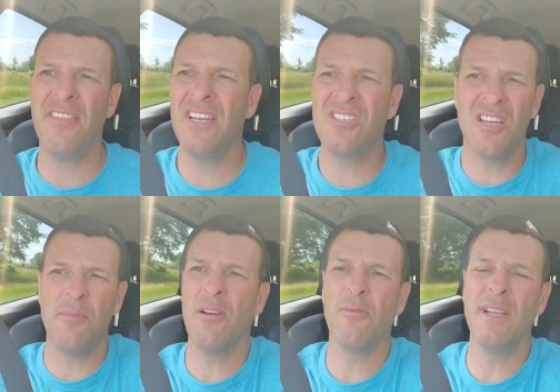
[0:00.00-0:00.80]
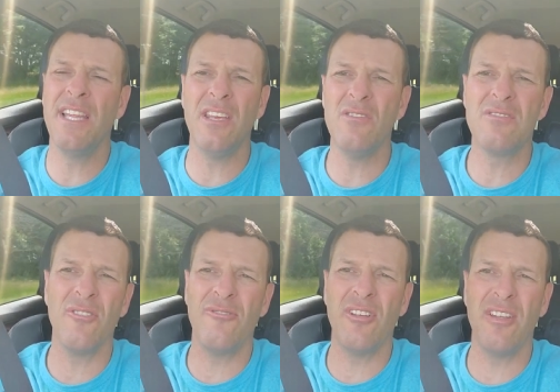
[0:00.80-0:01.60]
I think she's going to be a really
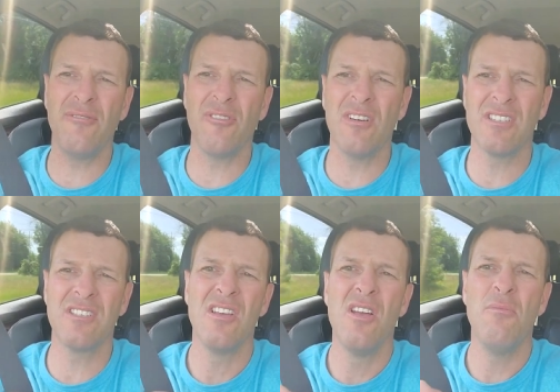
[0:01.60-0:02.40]
useful filly for us